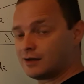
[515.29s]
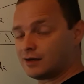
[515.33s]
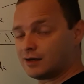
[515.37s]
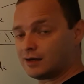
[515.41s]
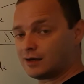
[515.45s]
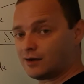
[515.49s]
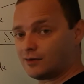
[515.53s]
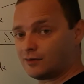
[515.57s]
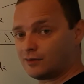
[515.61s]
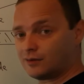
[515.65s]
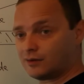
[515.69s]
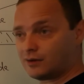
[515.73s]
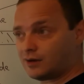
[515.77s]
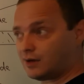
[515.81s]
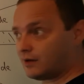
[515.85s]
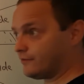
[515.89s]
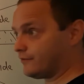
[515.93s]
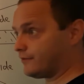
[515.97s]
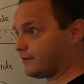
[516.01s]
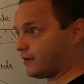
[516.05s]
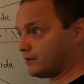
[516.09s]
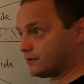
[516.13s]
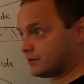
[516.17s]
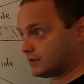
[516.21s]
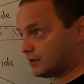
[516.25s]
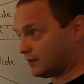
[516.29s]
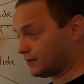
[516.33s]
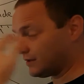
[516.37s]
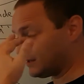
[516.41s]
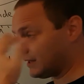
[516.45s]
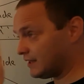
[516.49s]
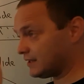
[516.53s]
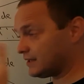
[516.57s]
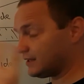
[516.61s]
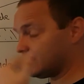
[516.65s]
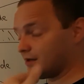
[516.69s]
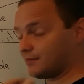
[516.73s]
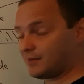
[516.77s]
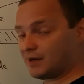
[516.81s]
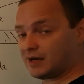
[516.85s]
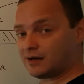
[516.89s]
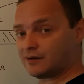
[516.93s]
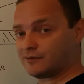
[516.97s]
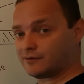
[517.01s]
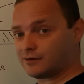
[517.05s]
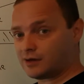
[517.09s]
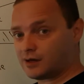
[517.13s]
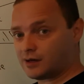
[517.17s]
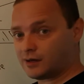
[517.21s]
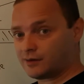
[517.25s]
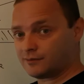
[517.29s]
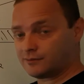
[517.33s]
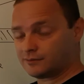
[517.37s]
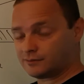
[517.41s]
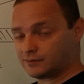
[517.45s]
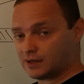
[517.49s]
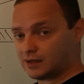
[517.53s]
you know light photons hitting the back of our